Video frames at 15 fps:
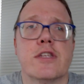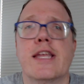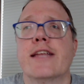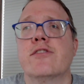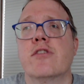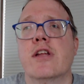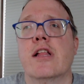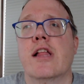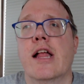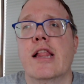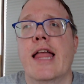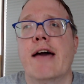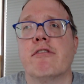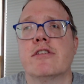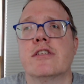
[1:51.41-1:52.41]
and that's going to
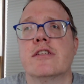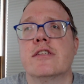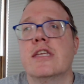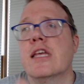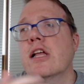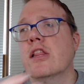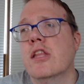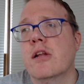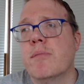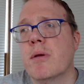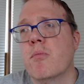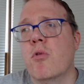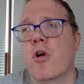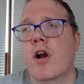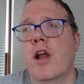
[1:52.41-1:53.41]
allow us to see a little
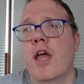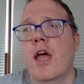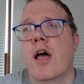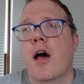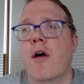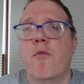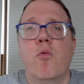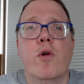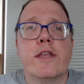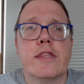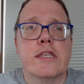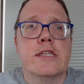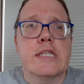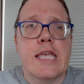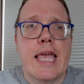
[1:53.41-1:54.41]
bit more of
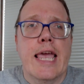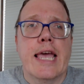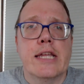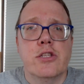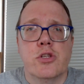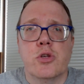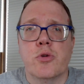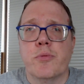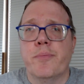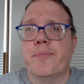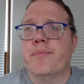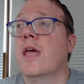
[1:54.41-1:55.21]
what this can do.